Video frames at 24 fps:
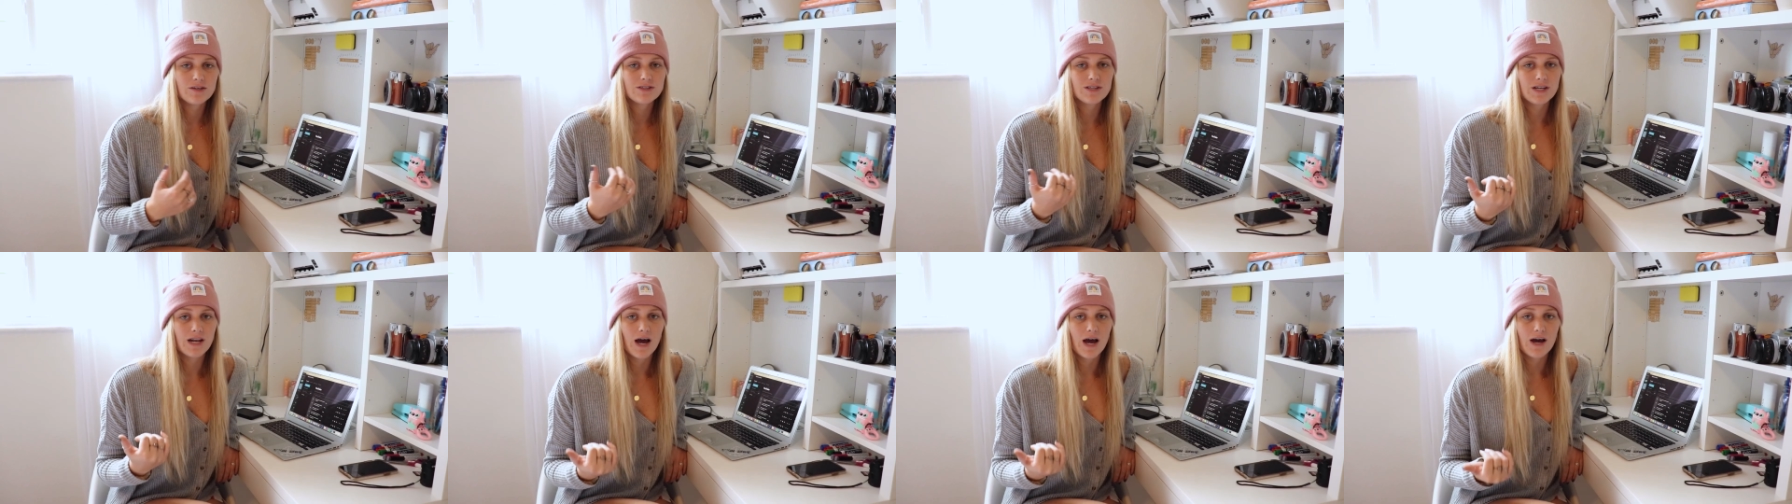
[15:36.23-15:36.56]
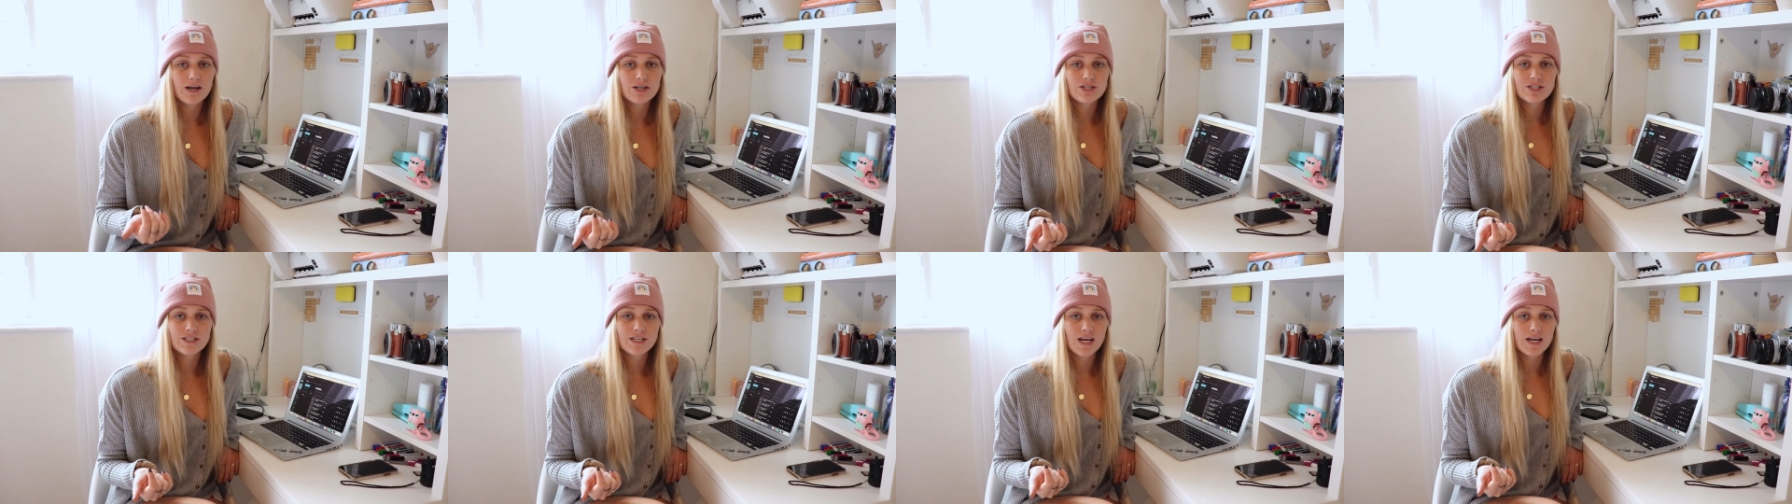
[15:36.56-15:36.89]
So now
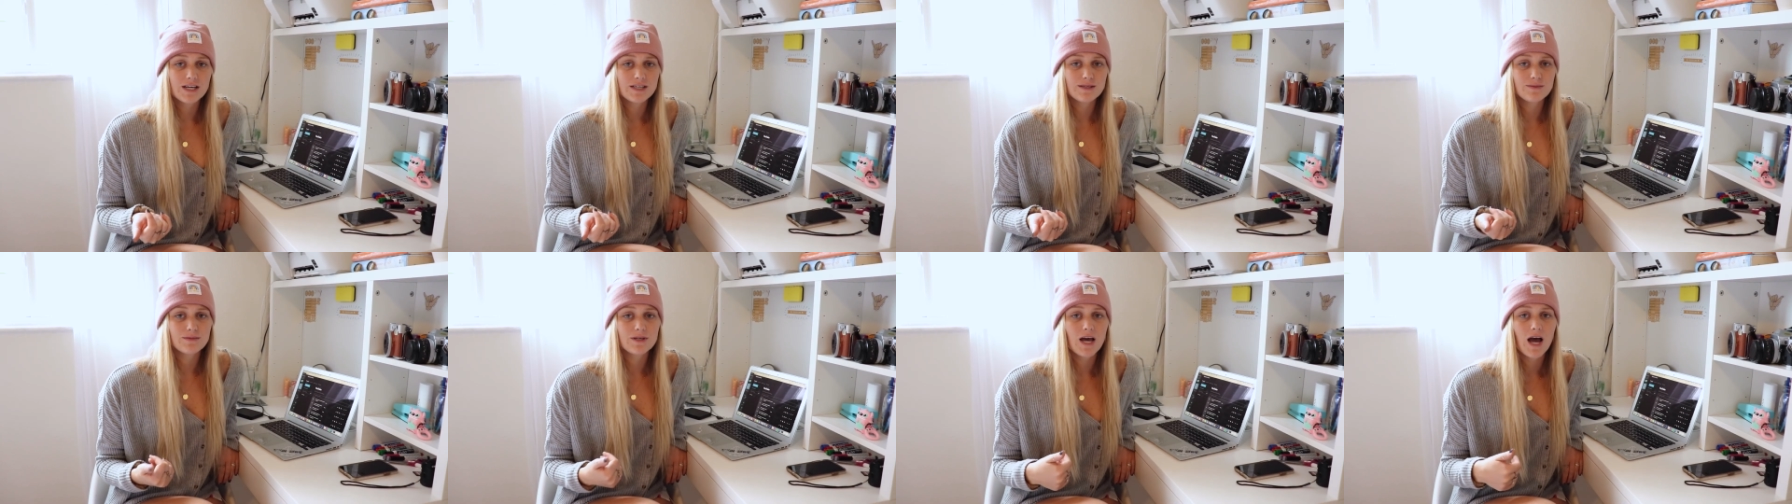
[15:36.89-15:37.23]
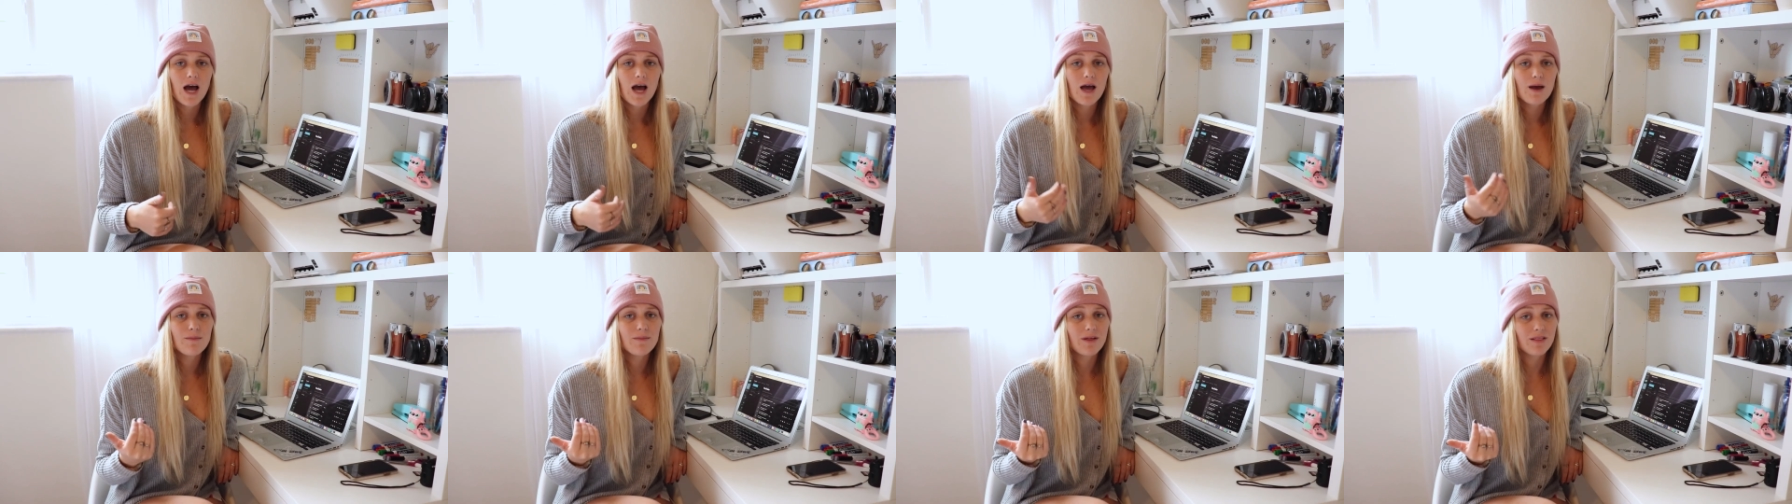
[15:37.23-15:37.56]
I just take some
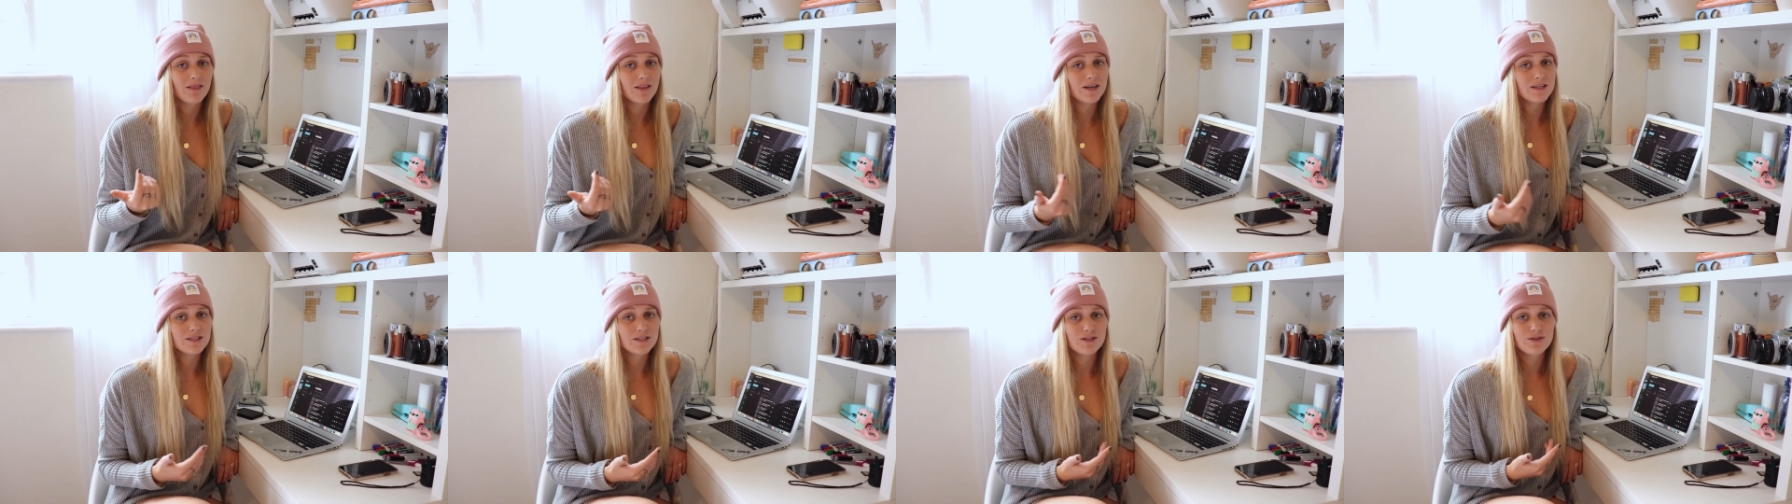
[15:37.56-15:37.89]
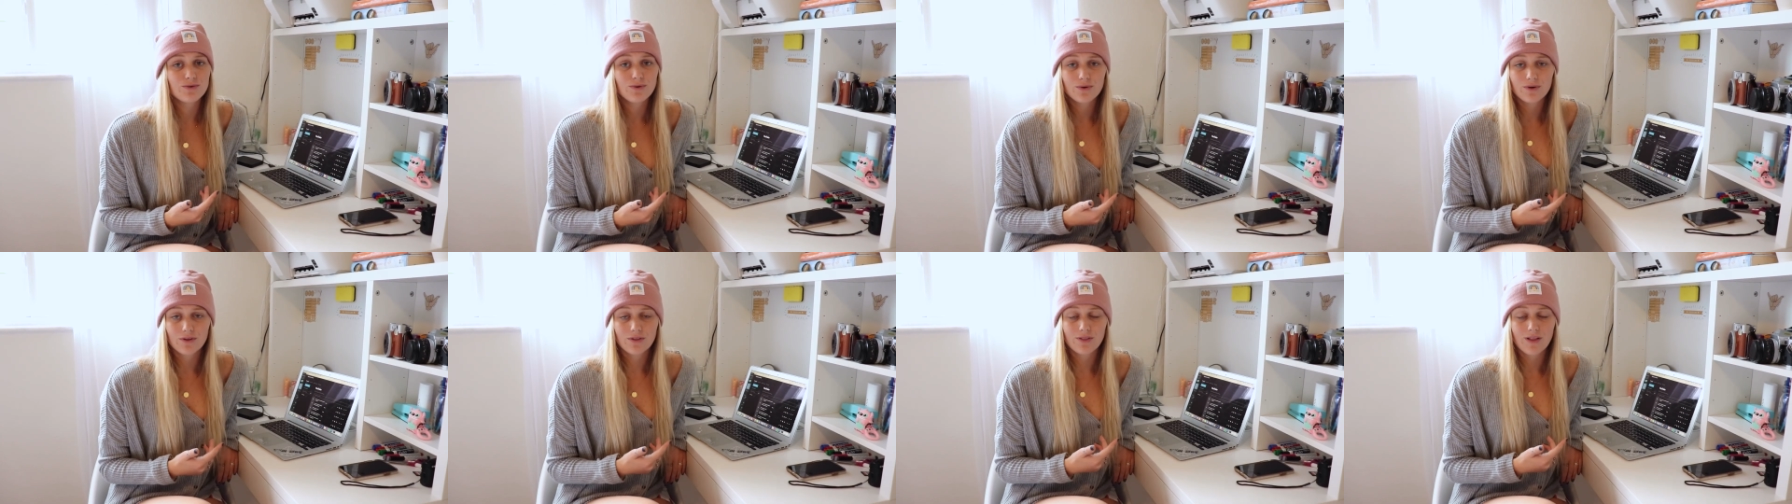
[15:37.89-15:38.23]
time and listen
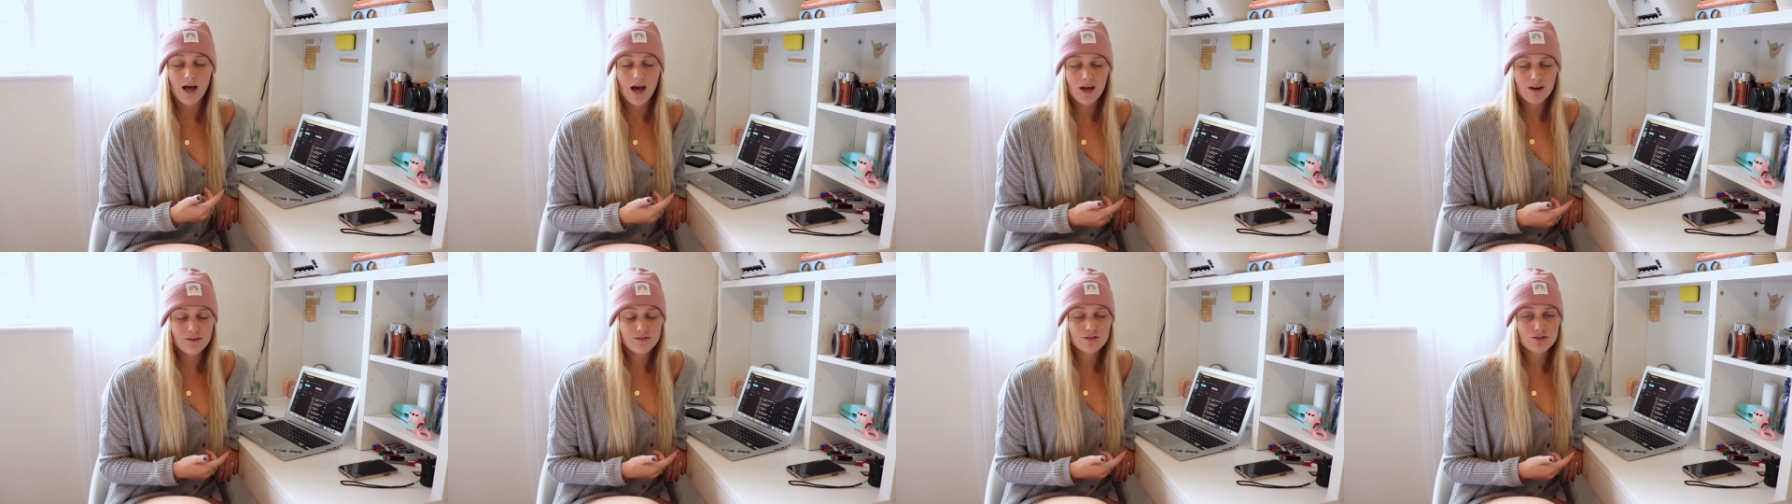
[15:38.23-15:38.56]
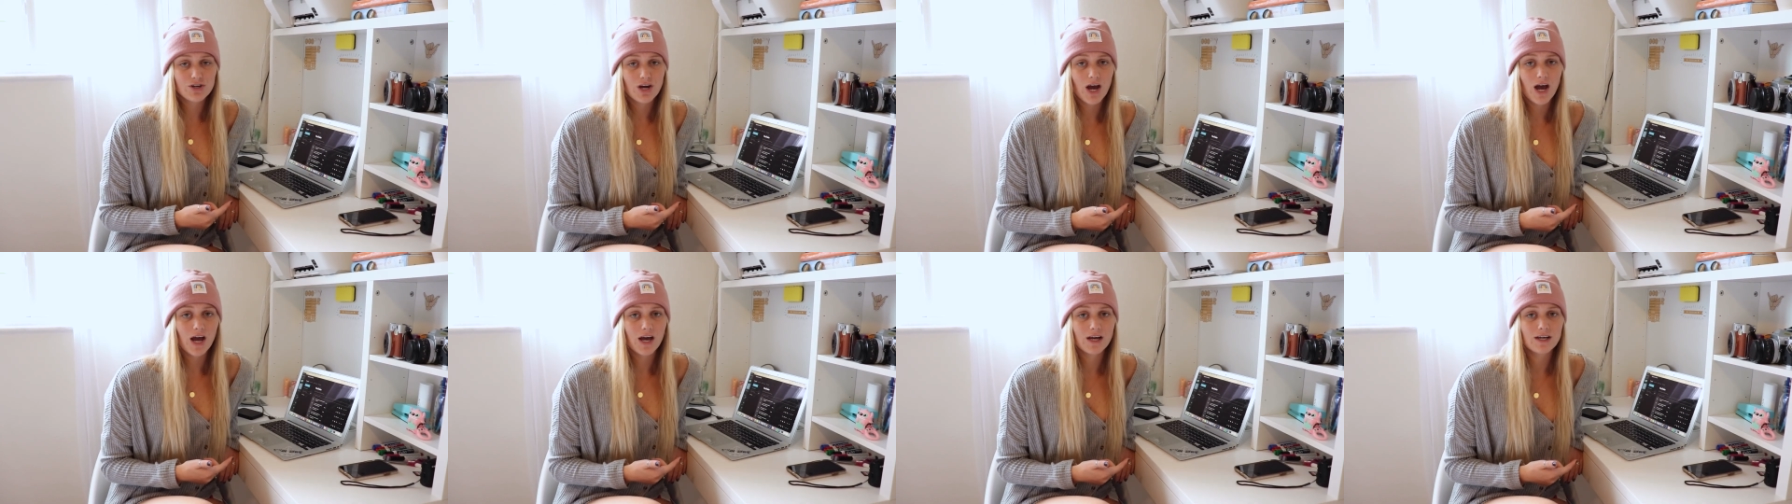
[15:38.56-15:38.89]
to a lot of
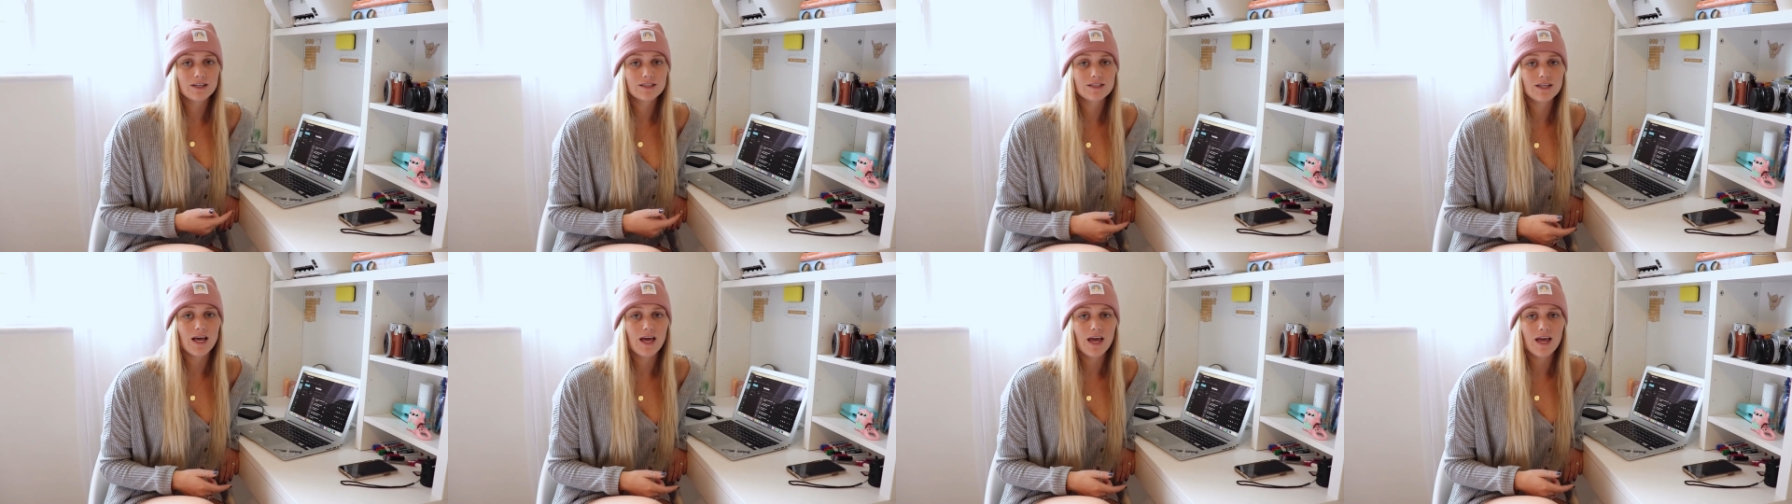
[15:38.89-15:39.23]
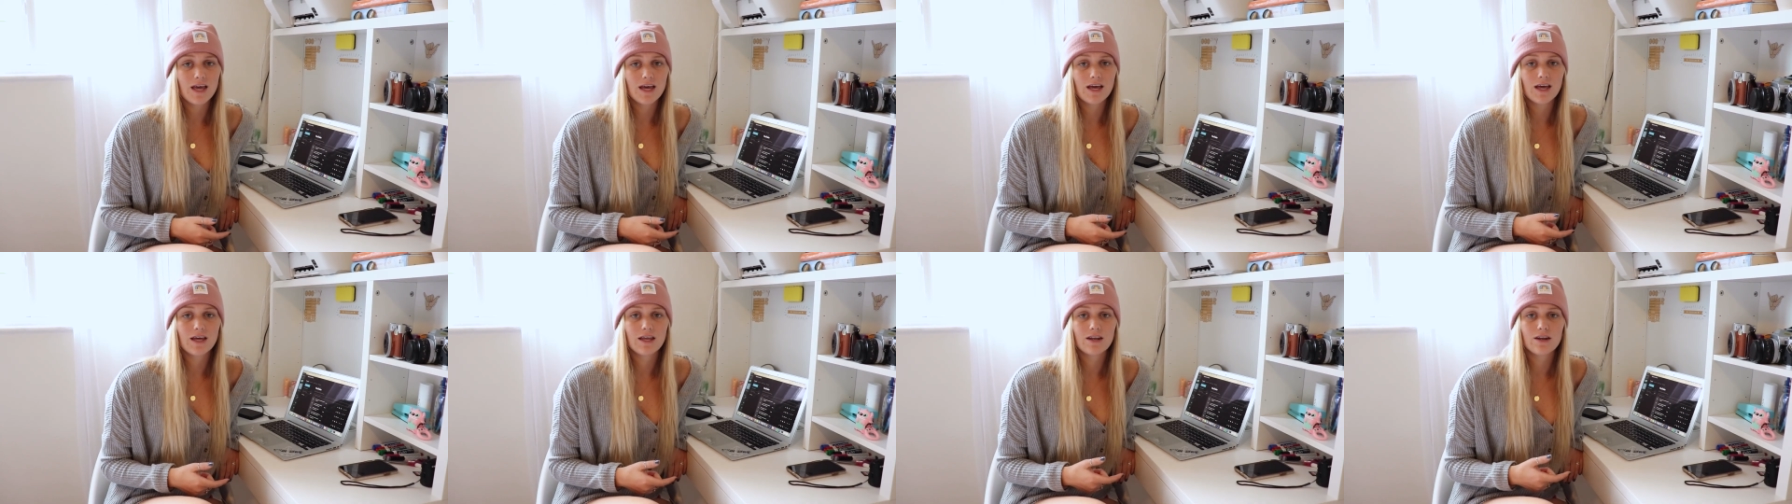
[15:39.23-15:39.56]
tracks
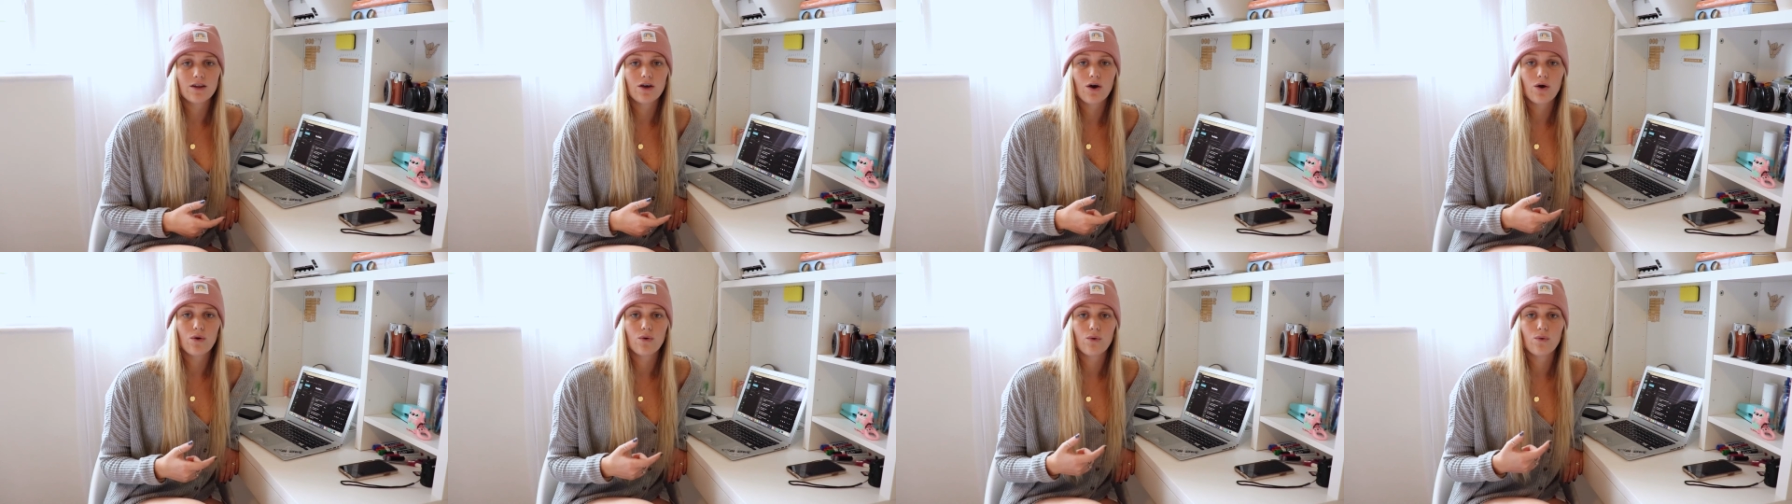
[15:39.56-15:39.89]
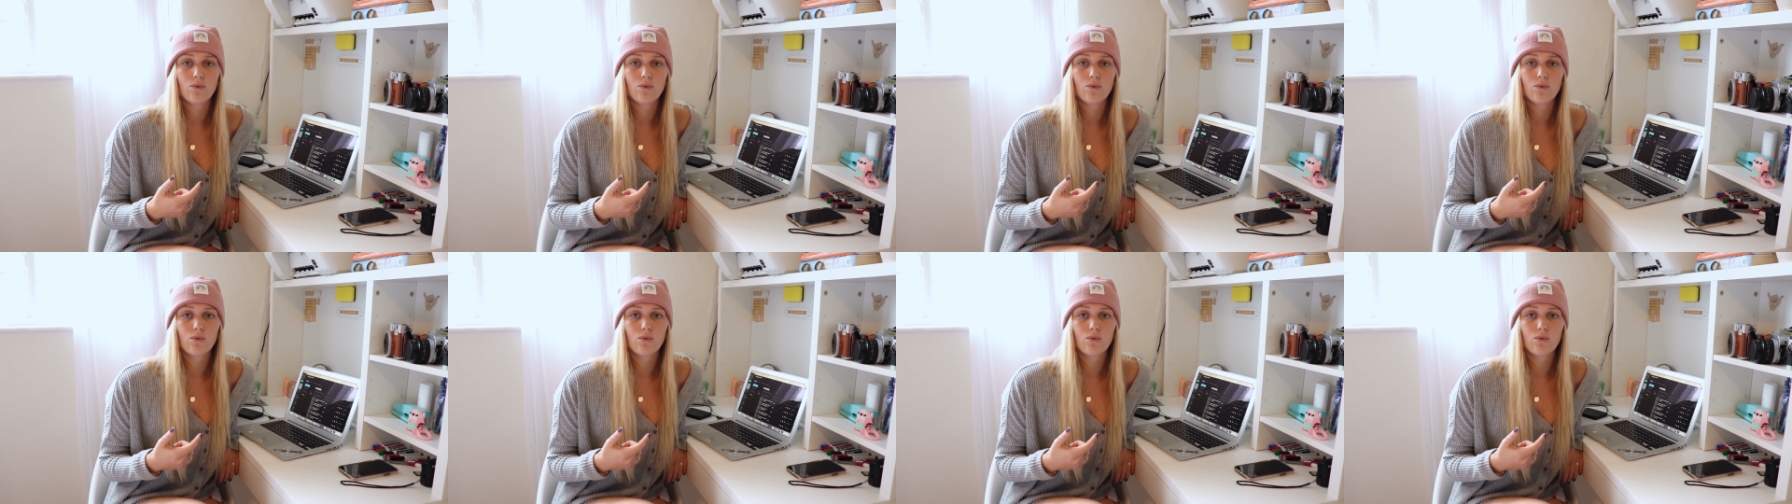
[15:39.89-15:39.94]
and